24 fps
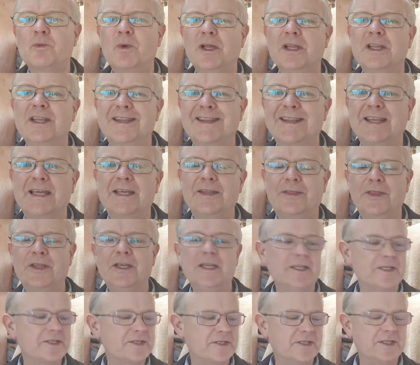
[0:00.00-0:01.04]
Well, the
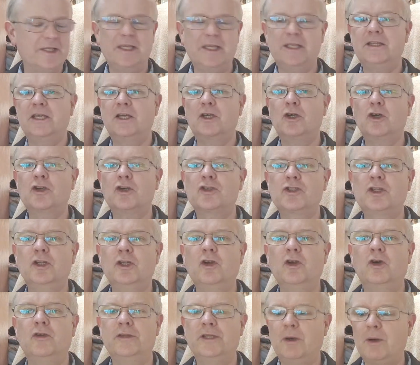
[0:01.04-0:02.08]
thing is that they cost a
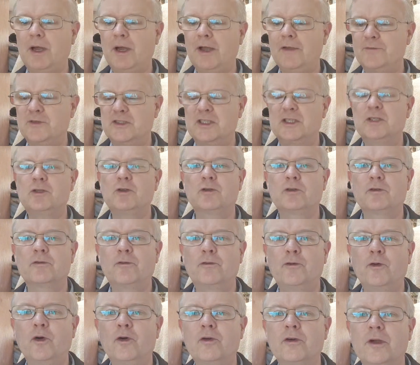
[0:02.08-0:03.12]
lot. Now, I've seen on
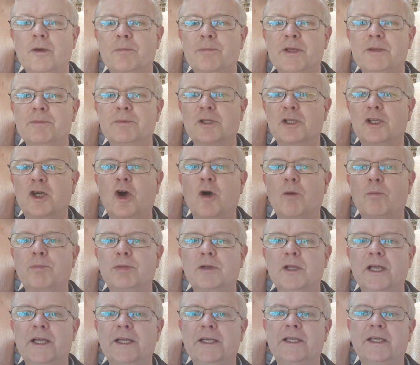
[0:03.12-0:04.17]
fora people
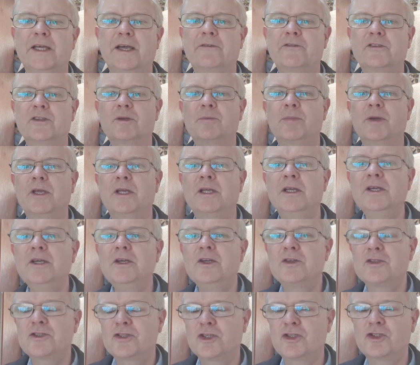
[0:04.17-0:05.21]
complaining having to pay
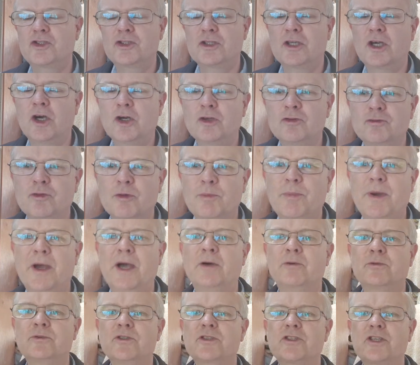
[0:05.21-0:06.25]
such as
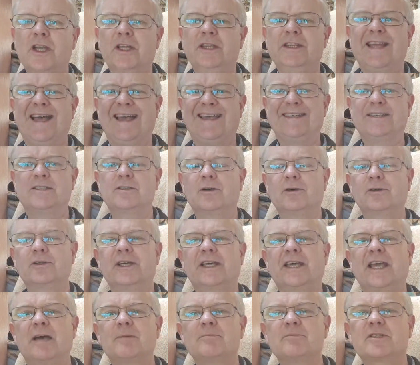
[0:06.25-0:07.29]
£100 a night on a
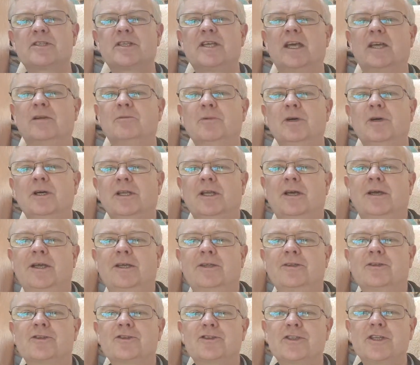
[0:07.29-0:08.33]
campsite. Well, I
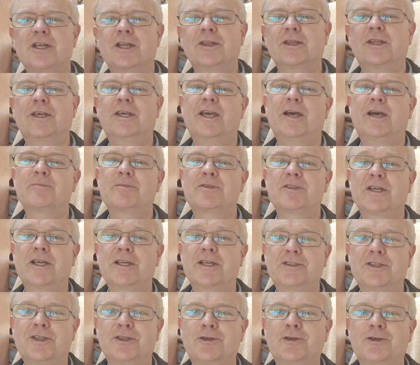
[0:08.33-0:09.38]
understand the
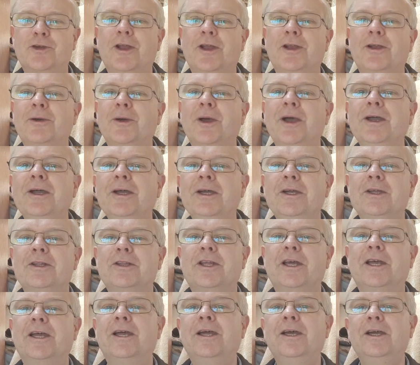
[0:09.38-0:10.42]
campsites,
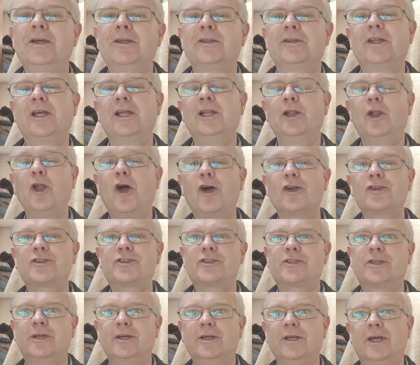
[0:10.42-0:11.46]
they
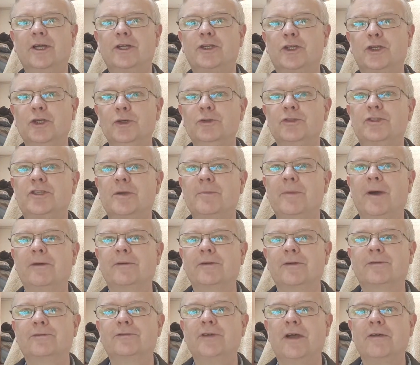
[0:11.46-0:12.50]
lost a huge
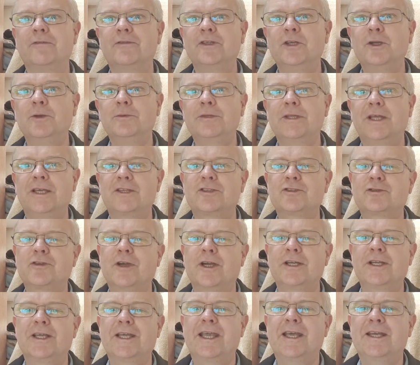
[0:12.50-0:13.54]
amount of revenue and they're
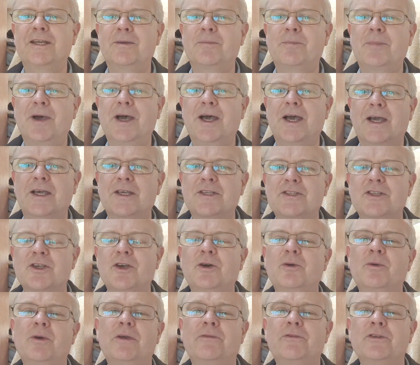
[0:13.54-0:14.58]
trying to get it back.
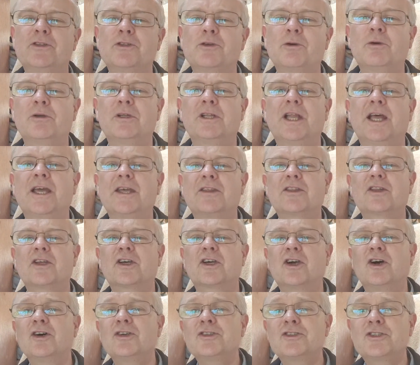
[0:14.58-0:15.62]
So if you don't like the
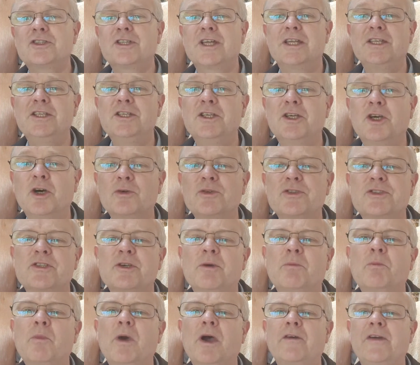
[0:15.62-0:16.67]
cost, then you go
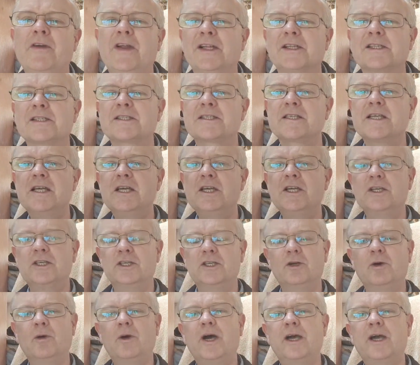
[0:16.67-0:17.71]
somewhere else. You
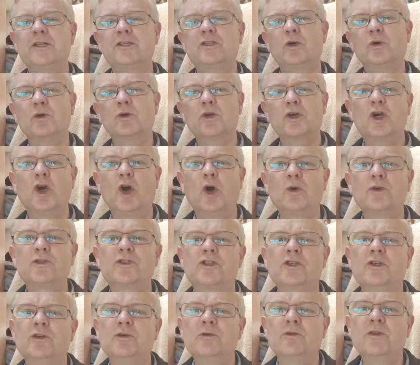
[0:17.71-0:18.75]
know, I don't go
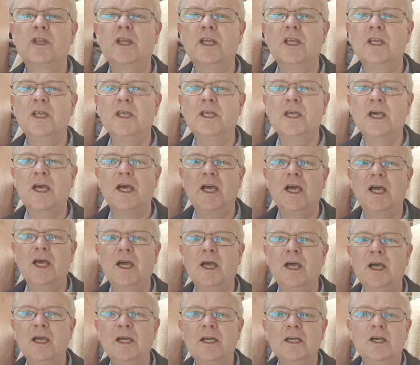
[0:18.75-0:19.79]
to the
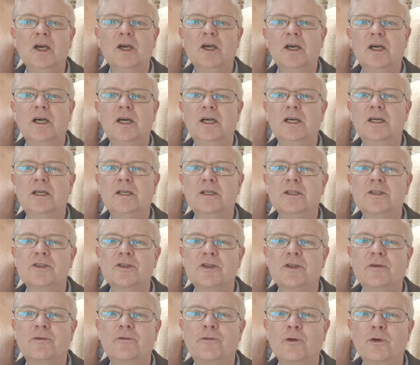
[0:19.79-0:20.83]

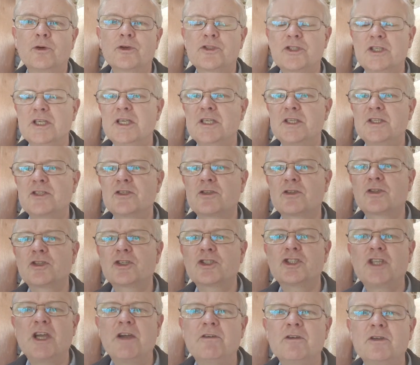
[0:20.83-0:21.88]
the Four Seasons or the
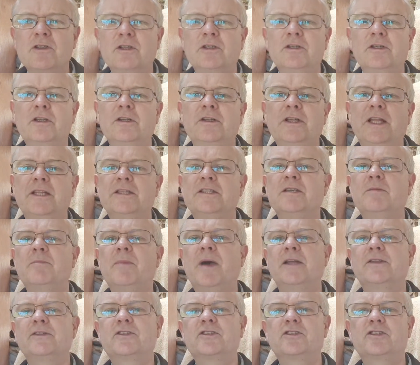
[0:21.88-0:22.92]
Sheraton, and then
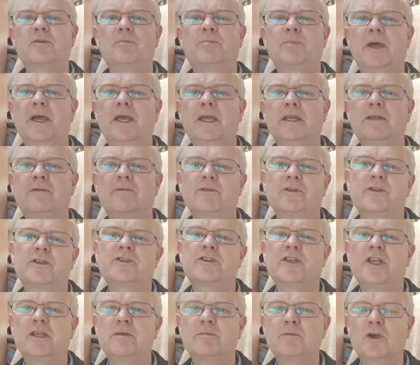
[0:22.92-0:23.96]
demand to pay for the
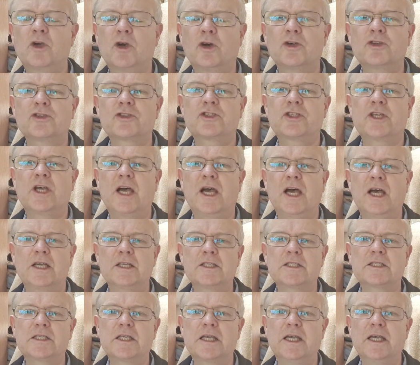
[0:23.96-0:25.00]
same cost
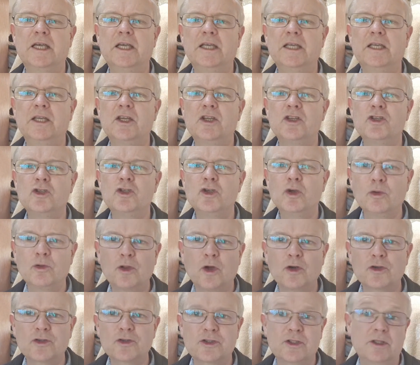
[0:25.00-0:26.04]
as a youth
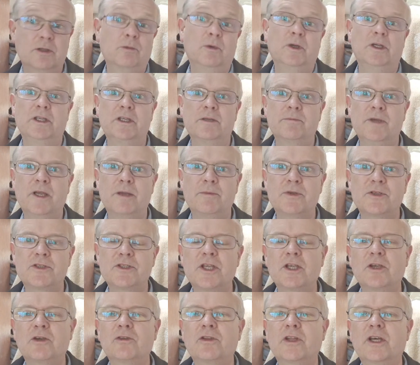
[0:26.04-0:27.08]
hostel. Well, you may be
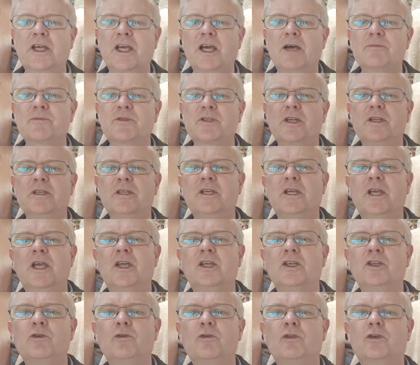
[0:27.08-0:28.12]
saying on the campsite you're getting
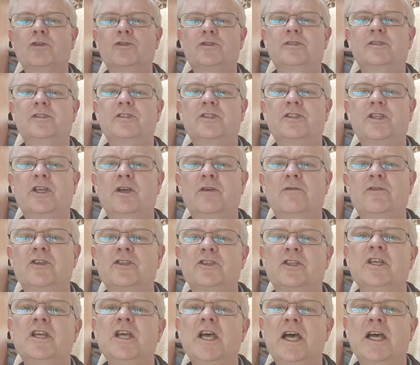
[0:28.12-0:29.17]
youth hostel
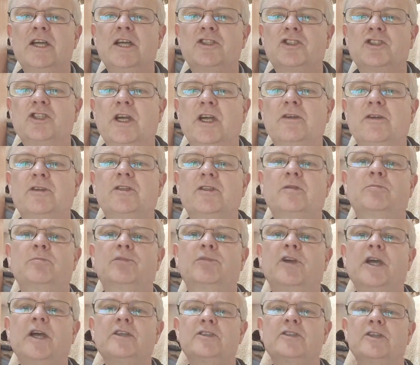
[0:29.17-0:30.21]
at
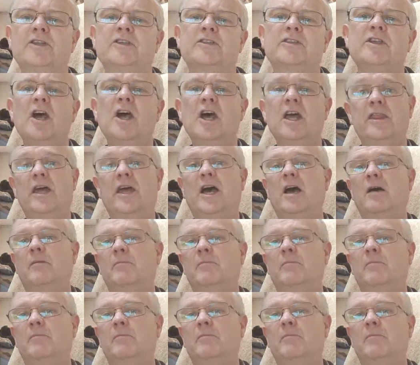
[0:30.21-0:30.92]
Sheraton prices.